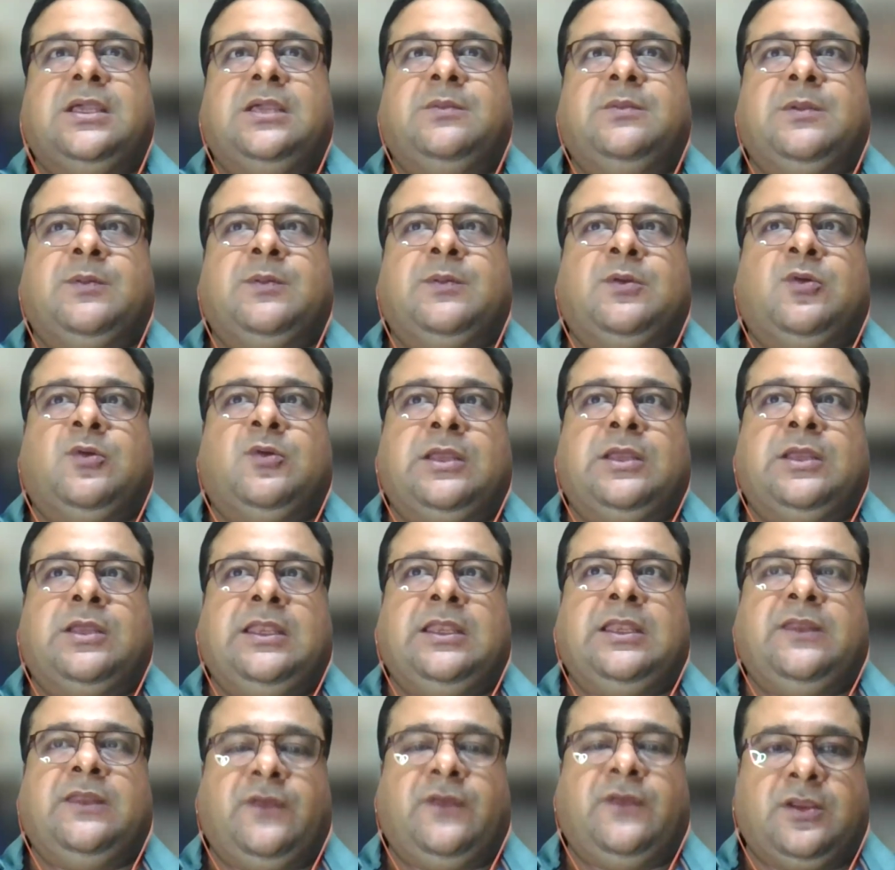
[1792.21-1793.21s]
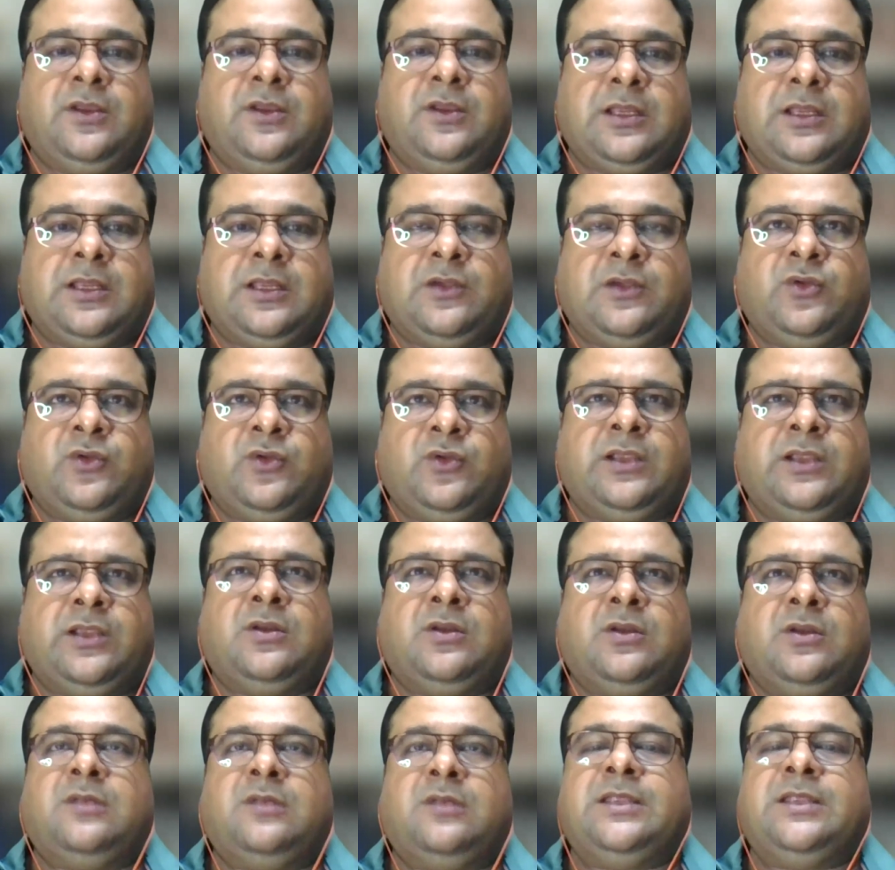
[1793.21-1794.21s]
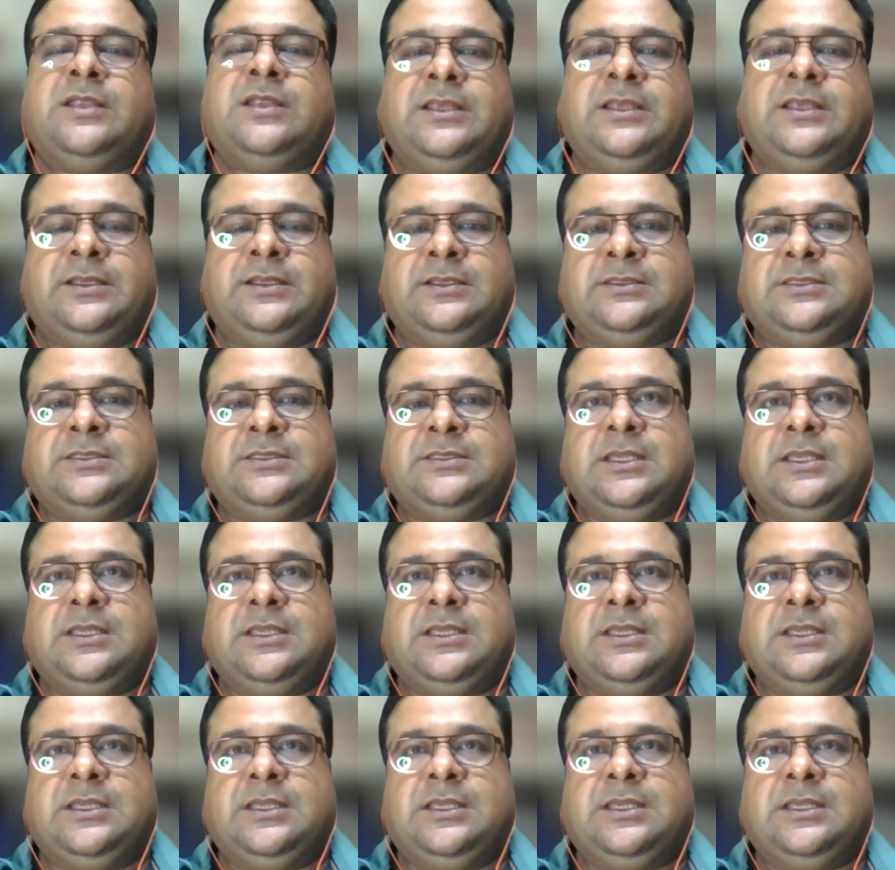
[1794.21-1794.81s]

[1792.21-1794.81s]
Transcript: people who are leaving your account you get all of the details